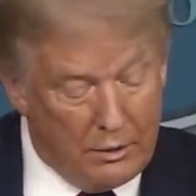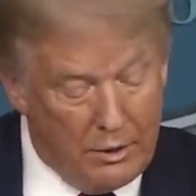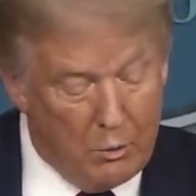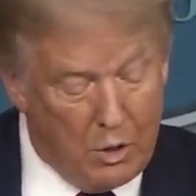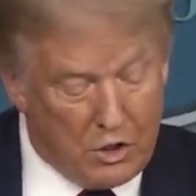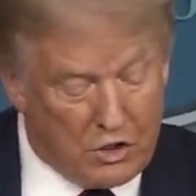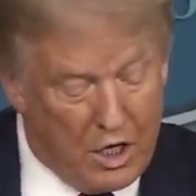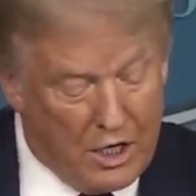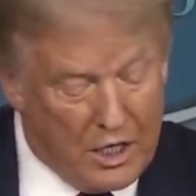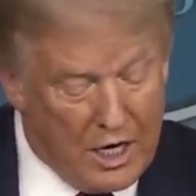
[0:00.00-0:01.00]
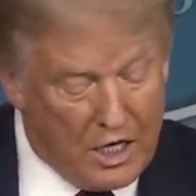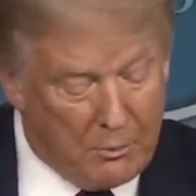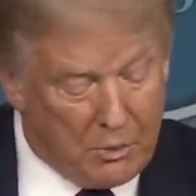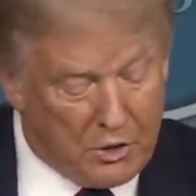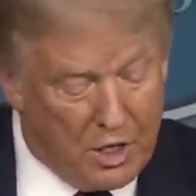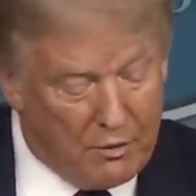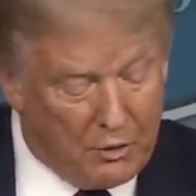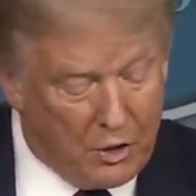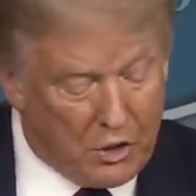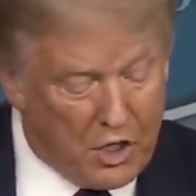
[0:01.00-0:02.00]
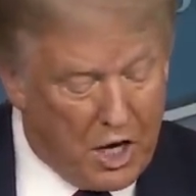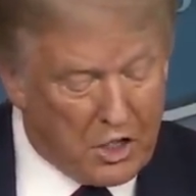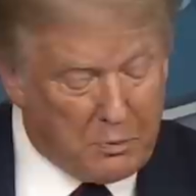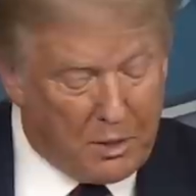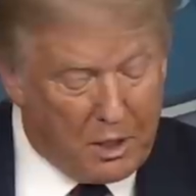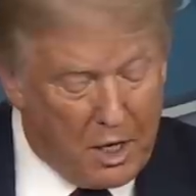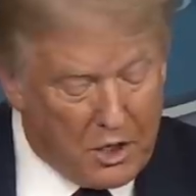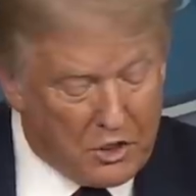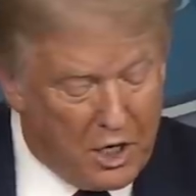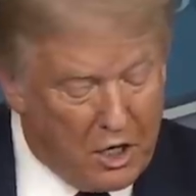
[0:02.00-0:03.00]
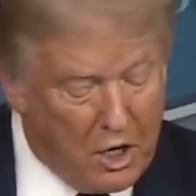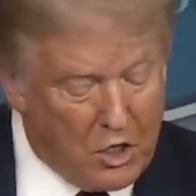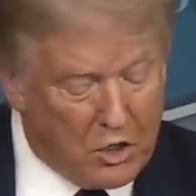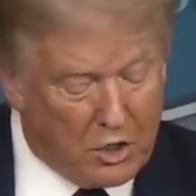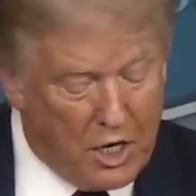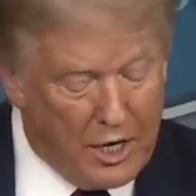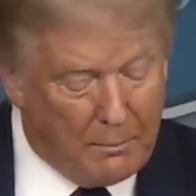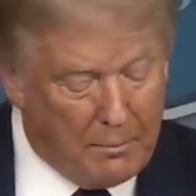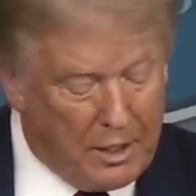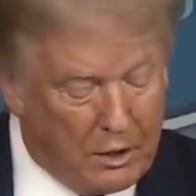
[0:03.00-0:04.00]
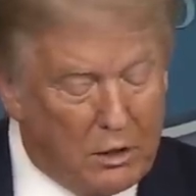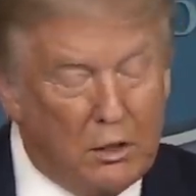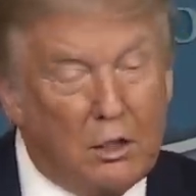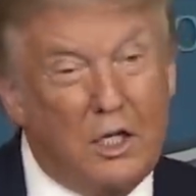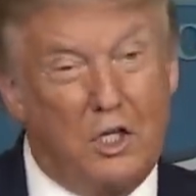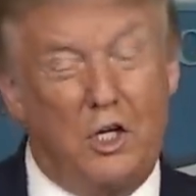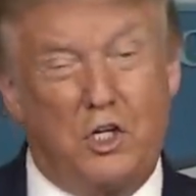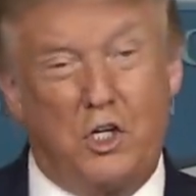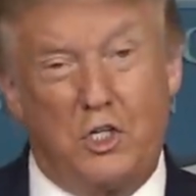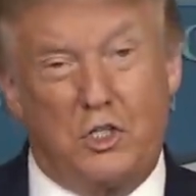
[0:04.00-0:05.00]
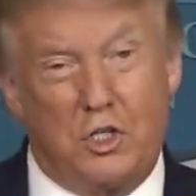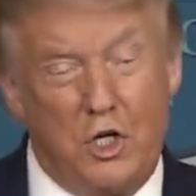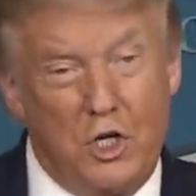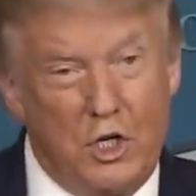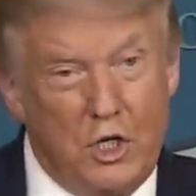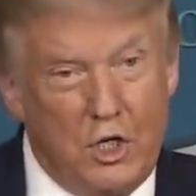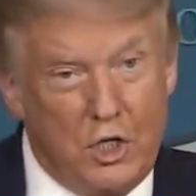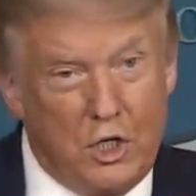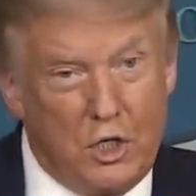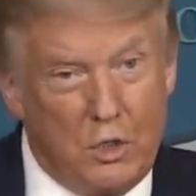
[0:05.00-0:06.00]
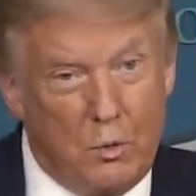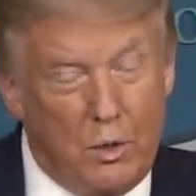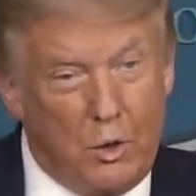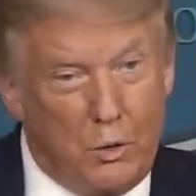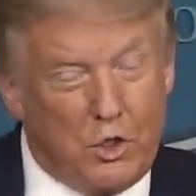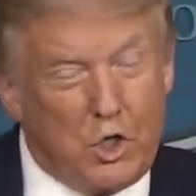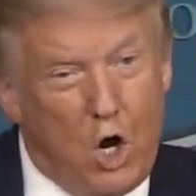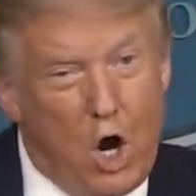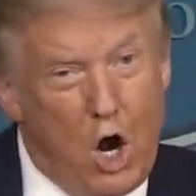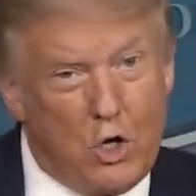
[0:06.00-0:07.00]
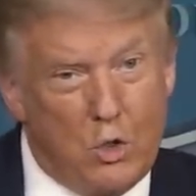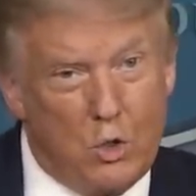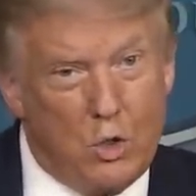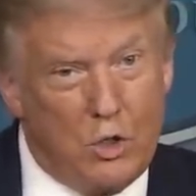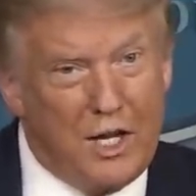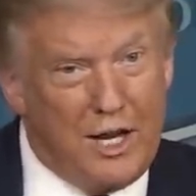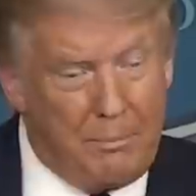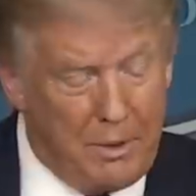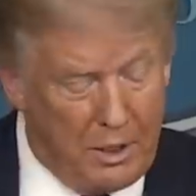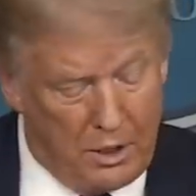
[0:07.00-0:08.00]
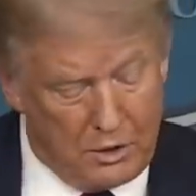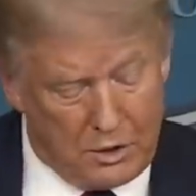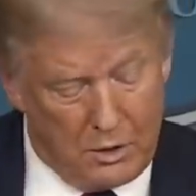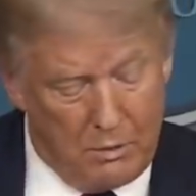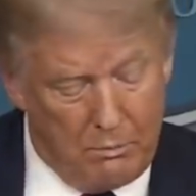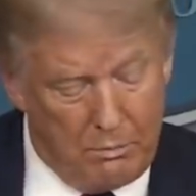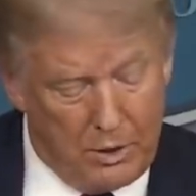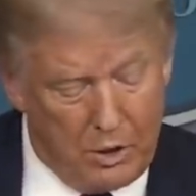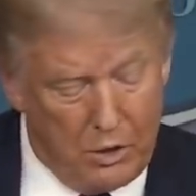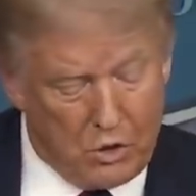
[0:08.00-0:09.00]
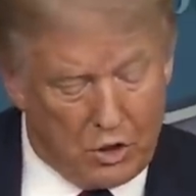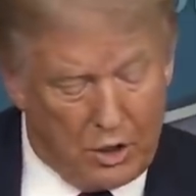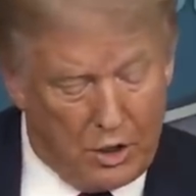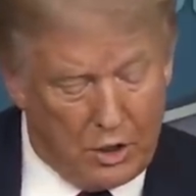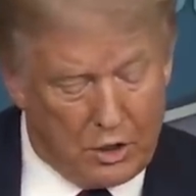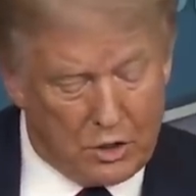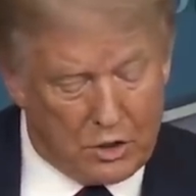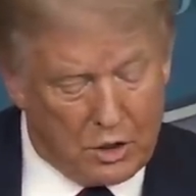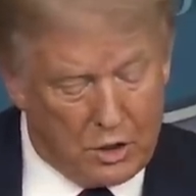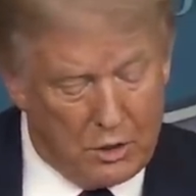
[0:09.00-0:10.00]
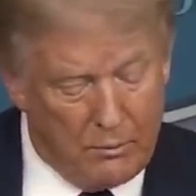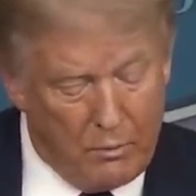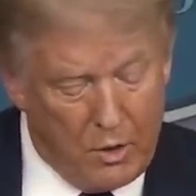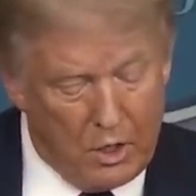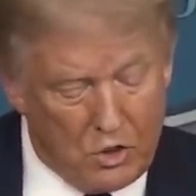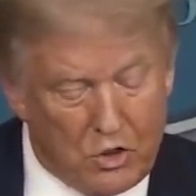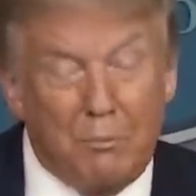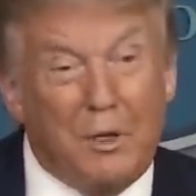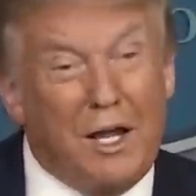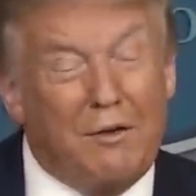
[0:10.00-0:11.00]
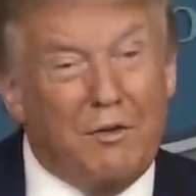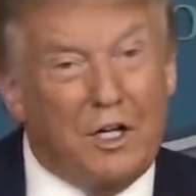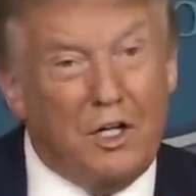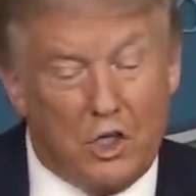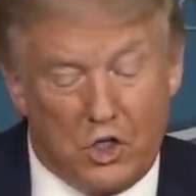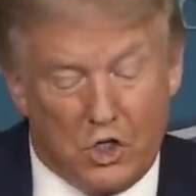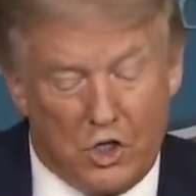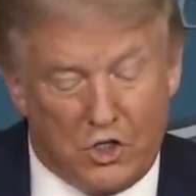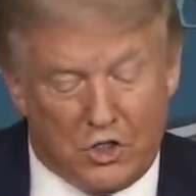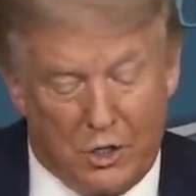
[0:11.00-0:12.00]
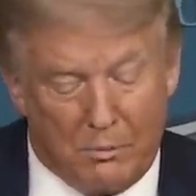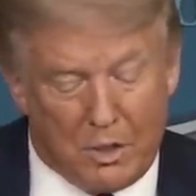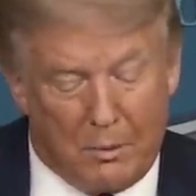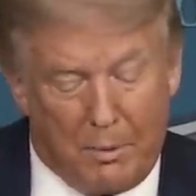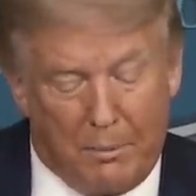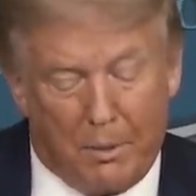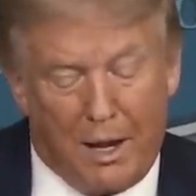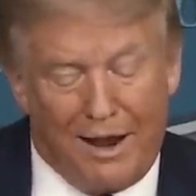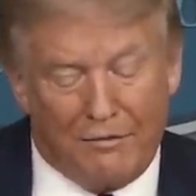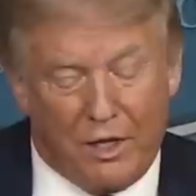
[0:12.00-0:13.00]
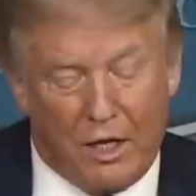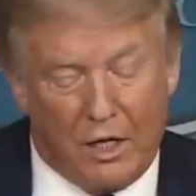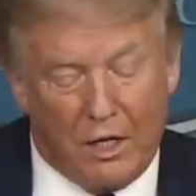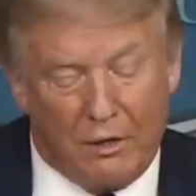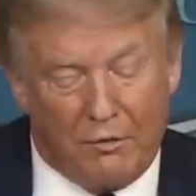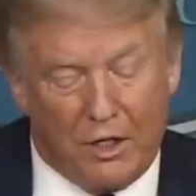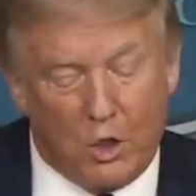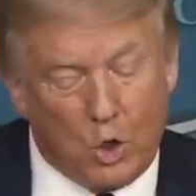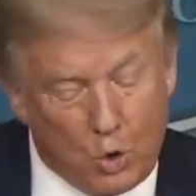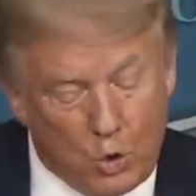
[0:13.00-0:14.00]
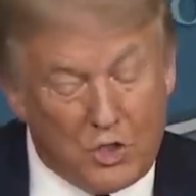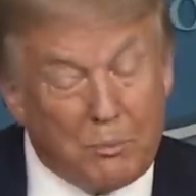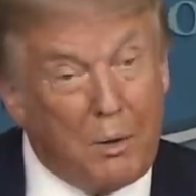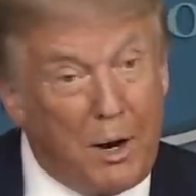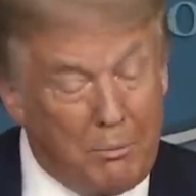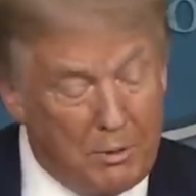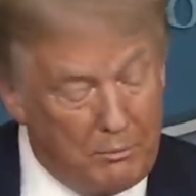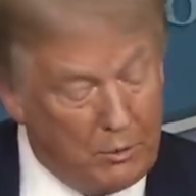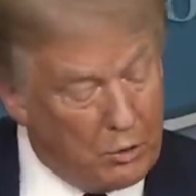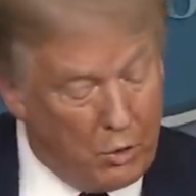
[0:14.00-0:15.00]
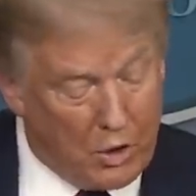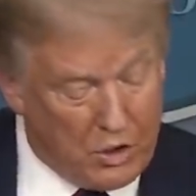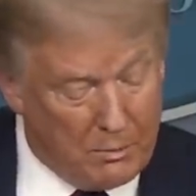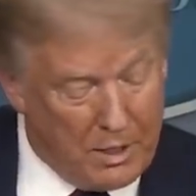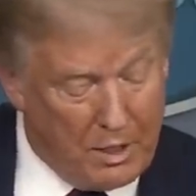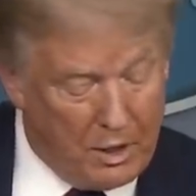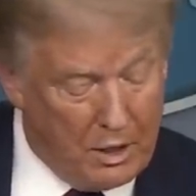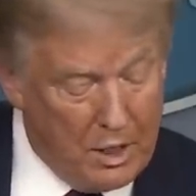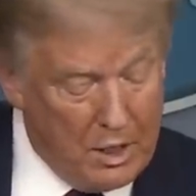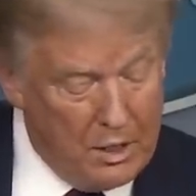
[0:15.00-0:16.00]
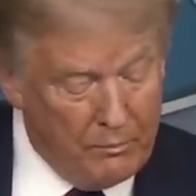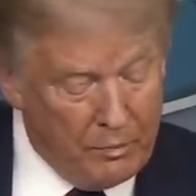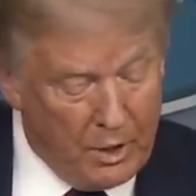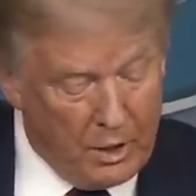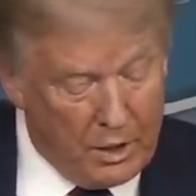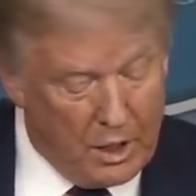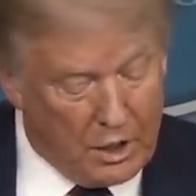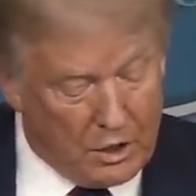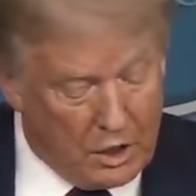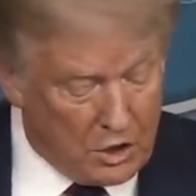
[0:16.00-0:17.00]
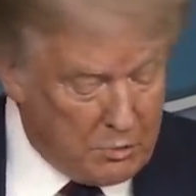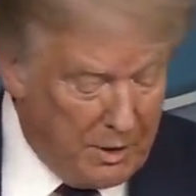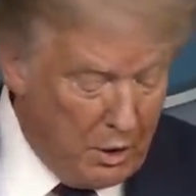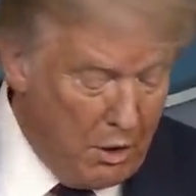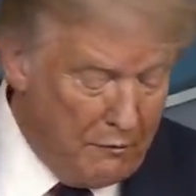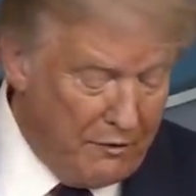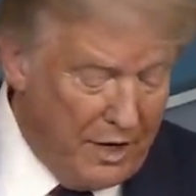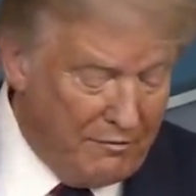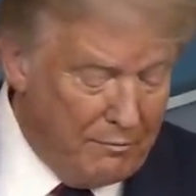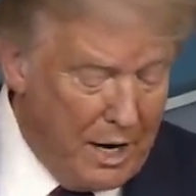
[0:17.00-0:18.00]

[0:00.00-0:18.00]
In one study, 90% of those hospitalized had underlying medical conditions, whether it's heart or diabetes, but usually it's uh, some kind of a condition. It seems that people have that, and if they do, it's a problem, no question about it. Young adults may often have